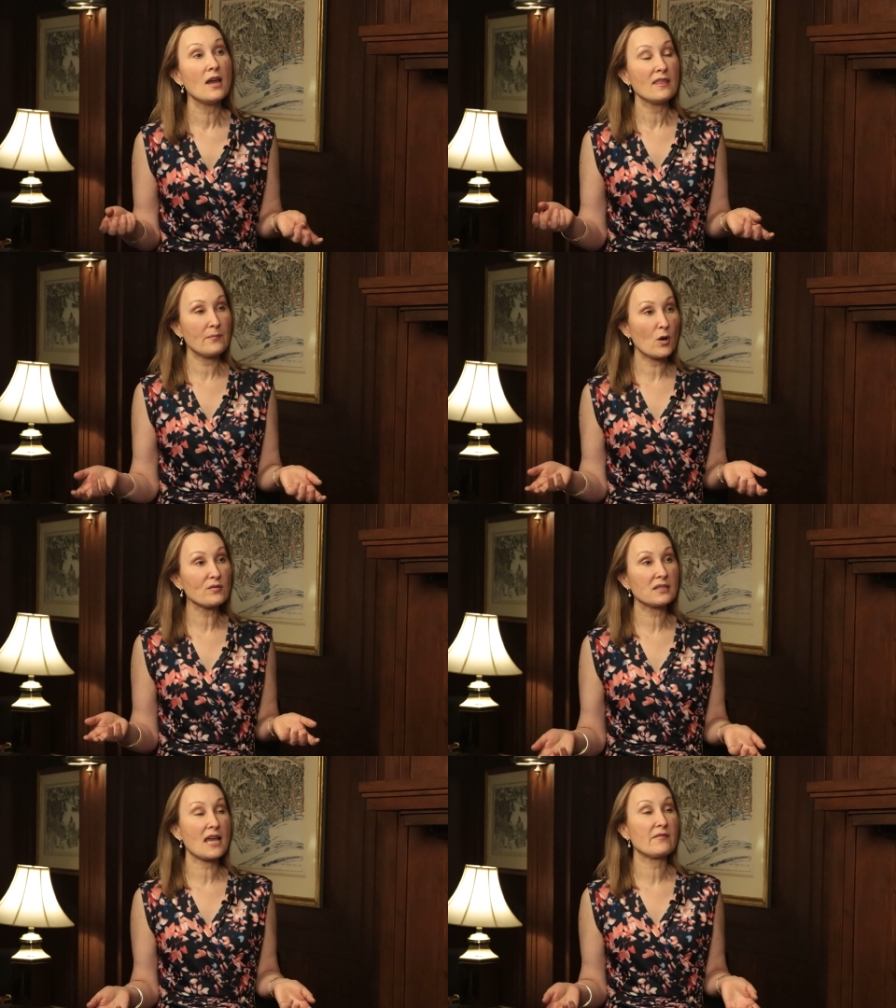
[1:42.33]
Yeah. They both
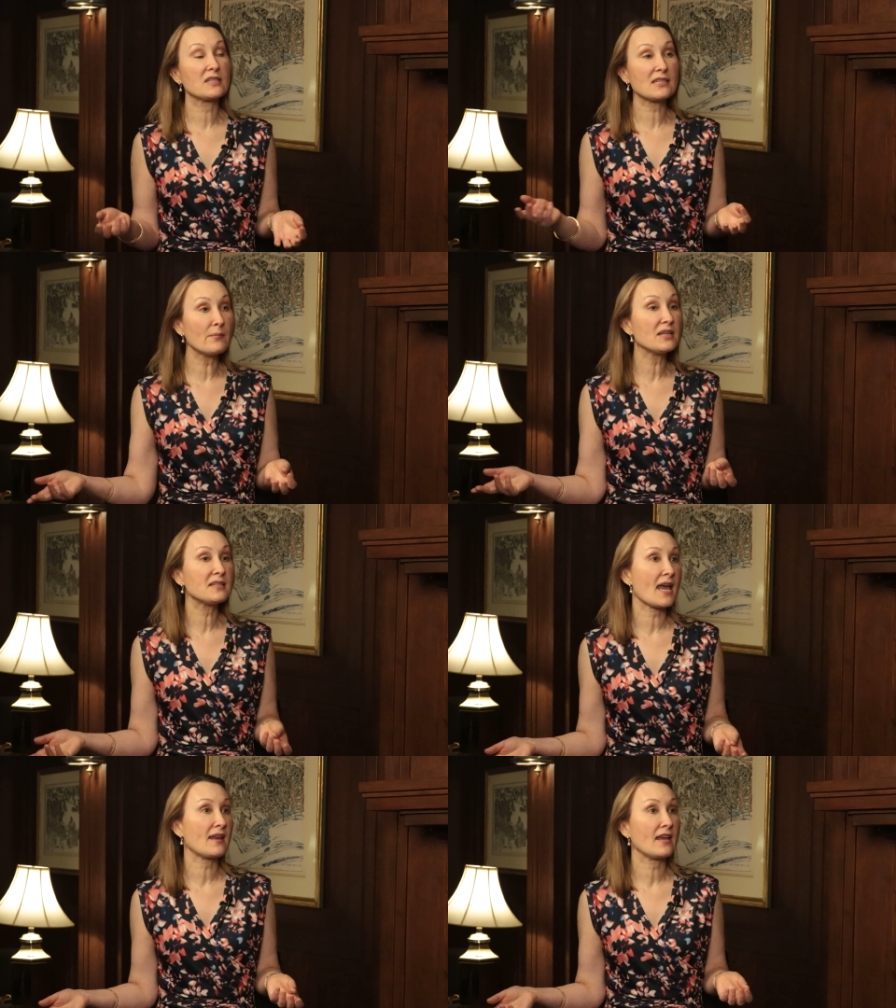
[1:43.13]
say that somebody's
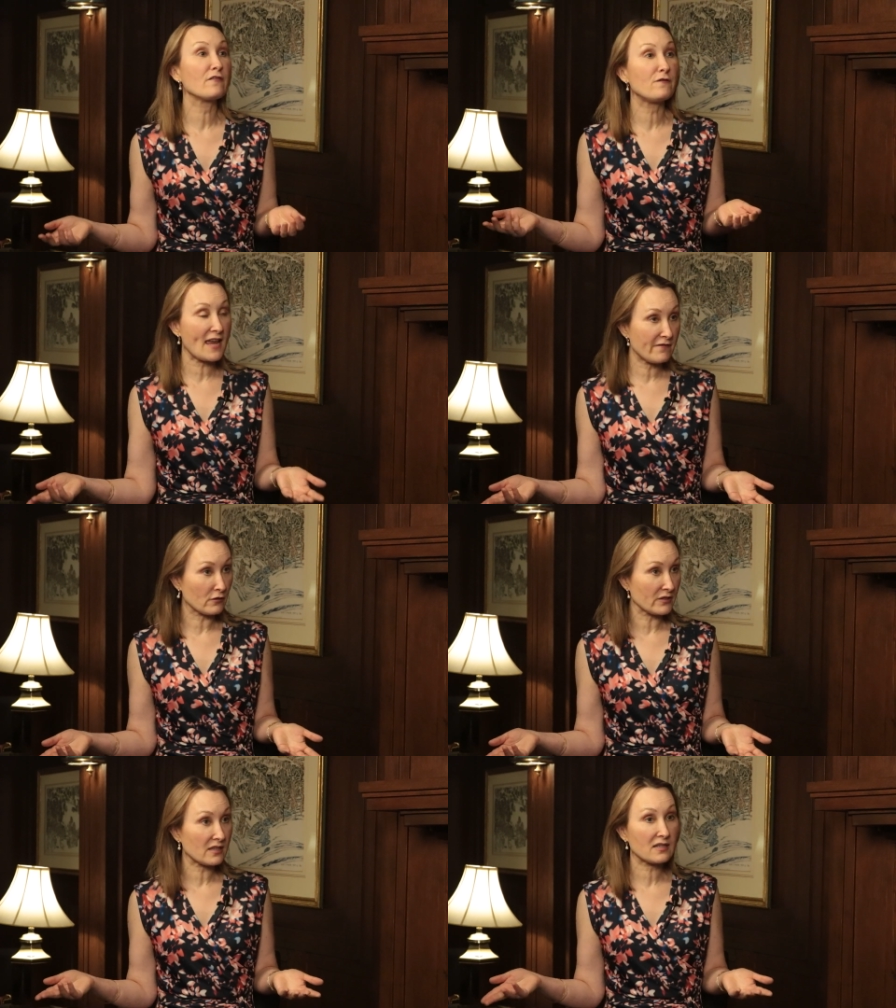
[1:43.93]
getting
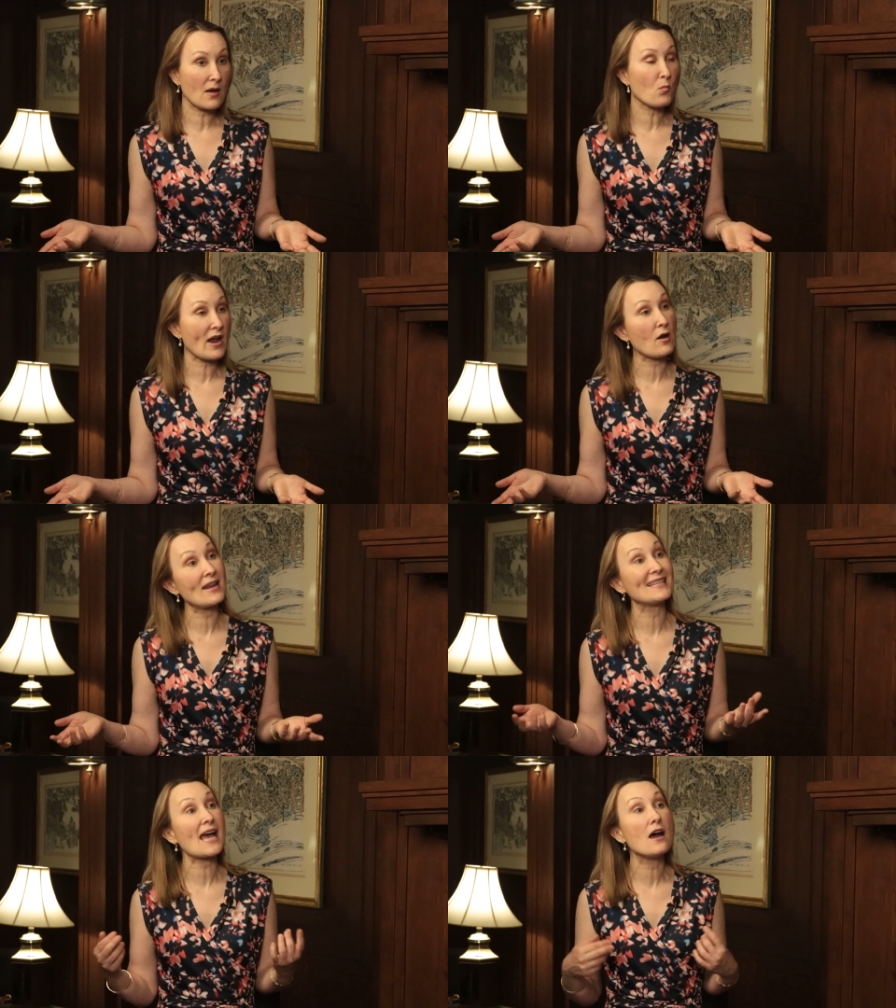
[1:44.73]
favors somewhere, and
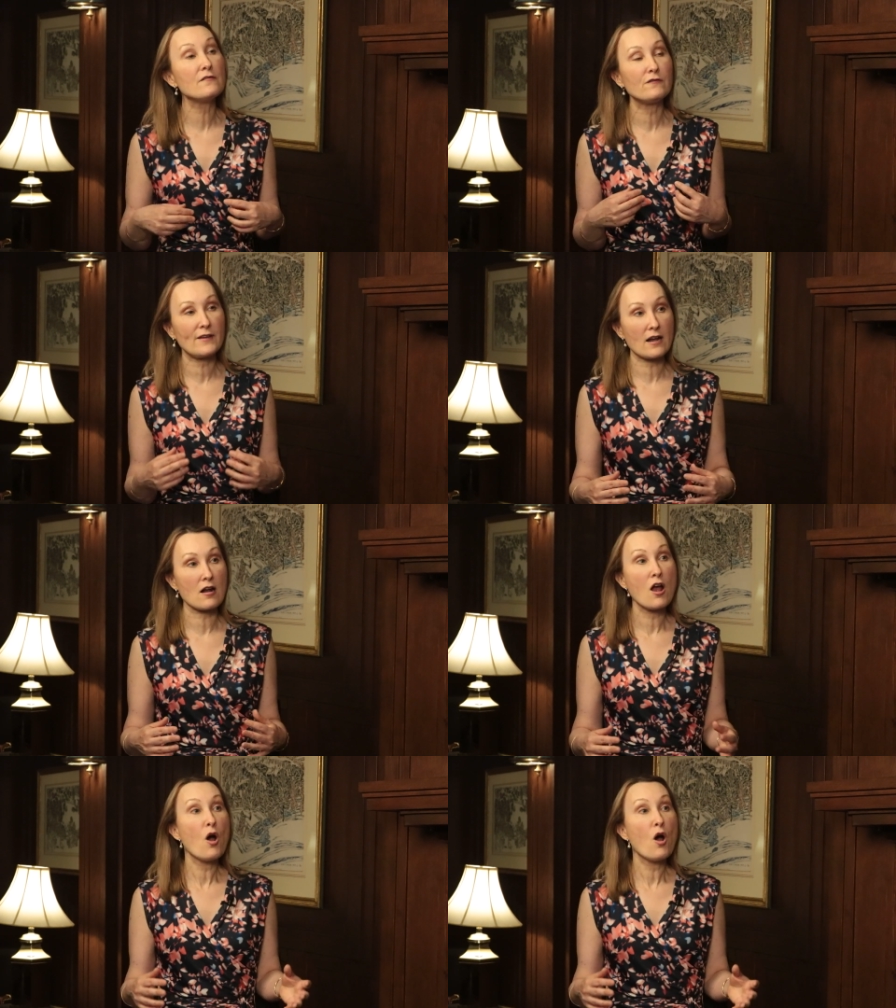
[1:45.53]
it's unfair.